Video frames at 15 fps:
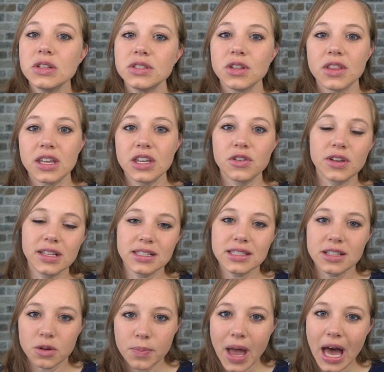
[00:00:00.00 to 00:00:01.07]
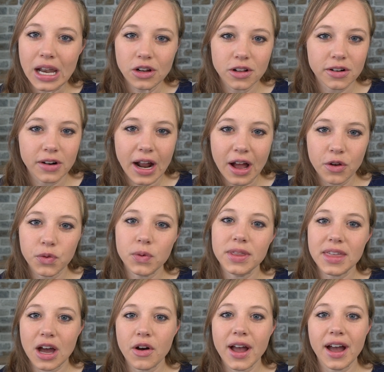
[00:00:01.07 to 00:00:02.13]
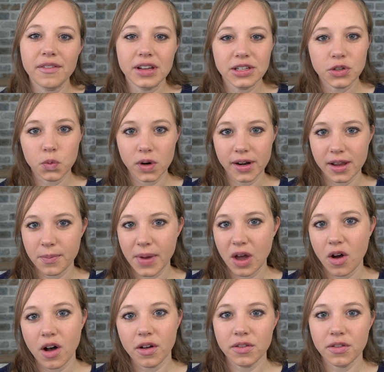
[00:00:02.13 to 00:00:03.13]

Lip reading: so that you can still paddle around without having to worry about